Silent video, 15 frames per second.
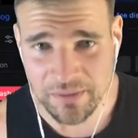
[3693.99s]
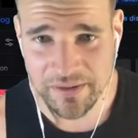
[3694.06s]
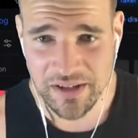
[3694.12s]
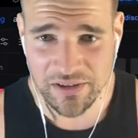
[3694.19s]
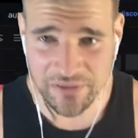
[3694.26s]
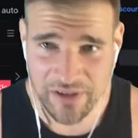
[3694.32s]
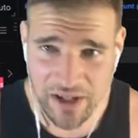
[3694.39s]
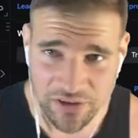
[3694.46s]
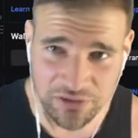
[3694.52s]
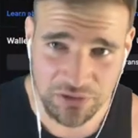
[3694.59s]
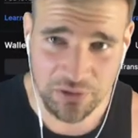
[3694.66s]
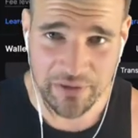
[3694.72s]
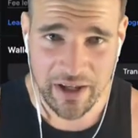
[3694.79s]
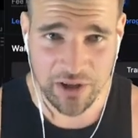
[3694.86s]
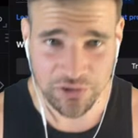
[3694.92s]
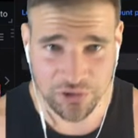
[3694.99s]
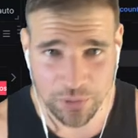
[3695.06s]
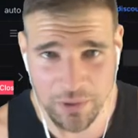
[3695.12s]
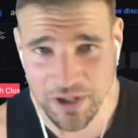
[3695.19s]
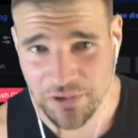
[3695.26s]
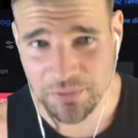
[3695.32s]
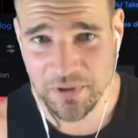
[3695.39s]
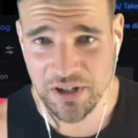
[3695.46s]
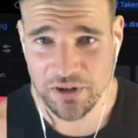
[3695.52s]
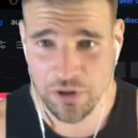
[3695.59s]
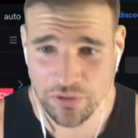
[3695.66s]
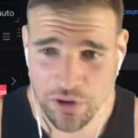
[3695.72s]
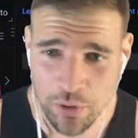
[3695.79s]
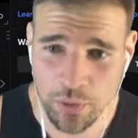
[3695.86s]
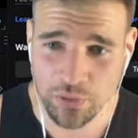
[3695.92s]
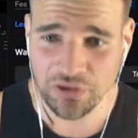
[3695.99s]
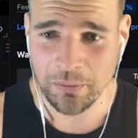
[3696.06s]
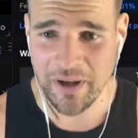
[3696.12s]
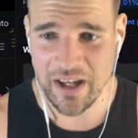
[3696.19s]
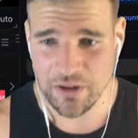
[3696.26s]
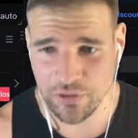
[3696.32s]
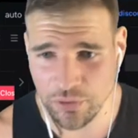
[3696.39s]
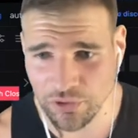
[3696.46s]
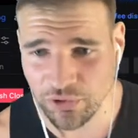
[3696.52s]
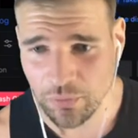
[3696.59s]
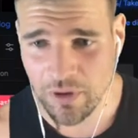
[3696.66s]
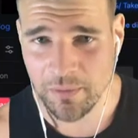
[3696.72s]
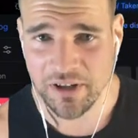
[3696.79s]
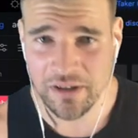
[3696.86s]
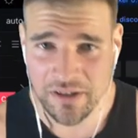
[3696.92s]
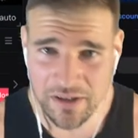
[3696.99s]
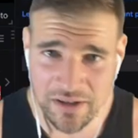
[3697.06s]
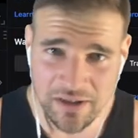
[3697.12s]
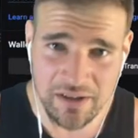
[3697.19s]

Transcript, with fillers: These days in 2023, you don't know who's a man or who's a woman,